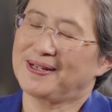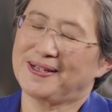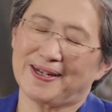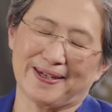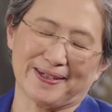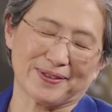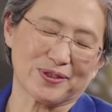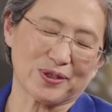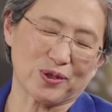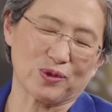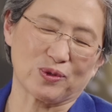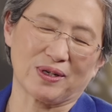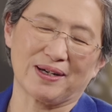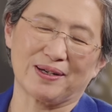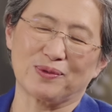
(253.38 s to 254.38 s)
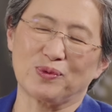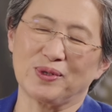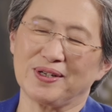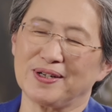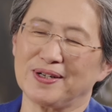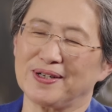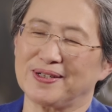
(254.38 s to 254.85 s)
Yeah, so
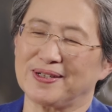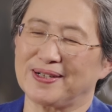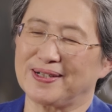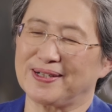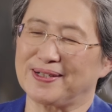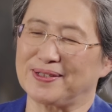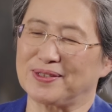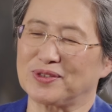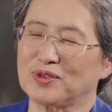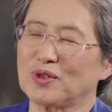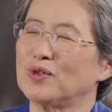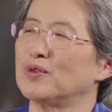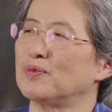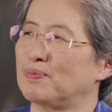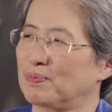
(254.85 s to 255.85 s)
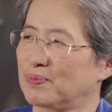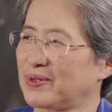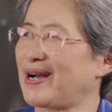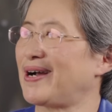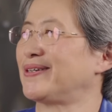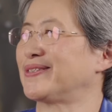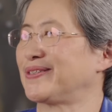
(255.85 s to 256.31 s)
we are so
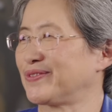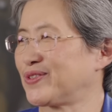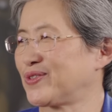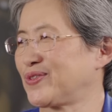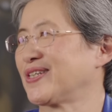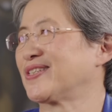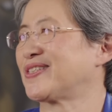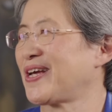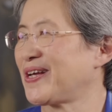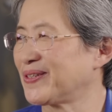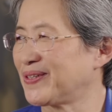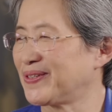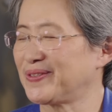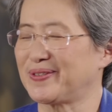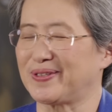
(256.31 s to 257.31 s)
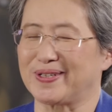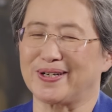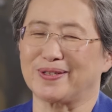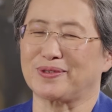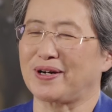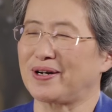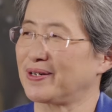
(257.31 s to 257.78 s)
proud of Strix Halo,
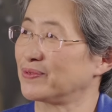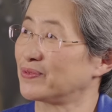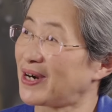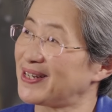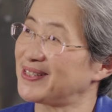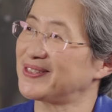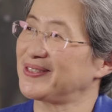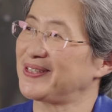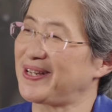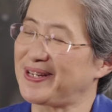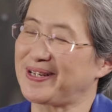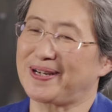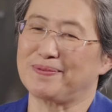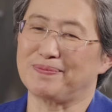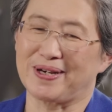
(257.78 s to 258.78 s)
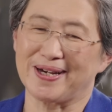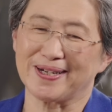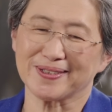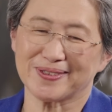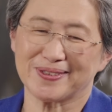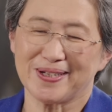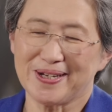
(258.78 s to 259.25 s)
or our Ryzen AI
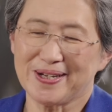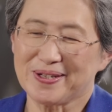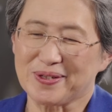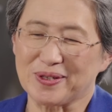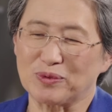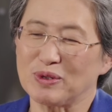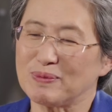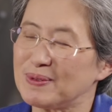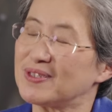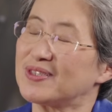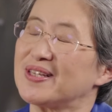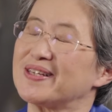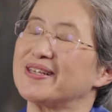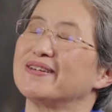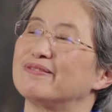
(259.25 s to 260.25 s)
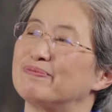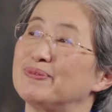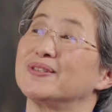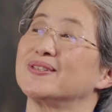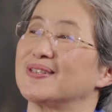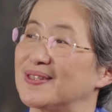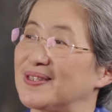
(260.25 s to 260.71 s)
Max. We've been thinking of
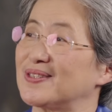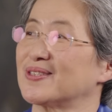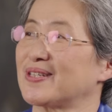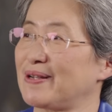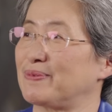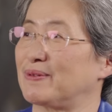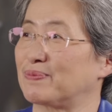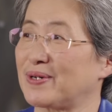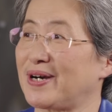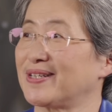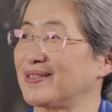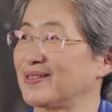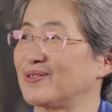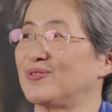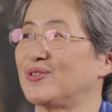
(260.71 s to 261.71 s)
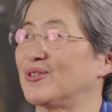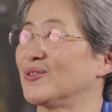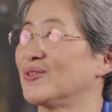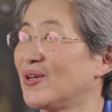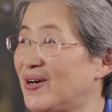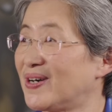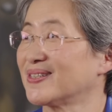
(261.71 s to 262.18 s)
building this type of product for a
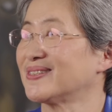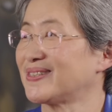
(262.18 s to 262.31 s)
long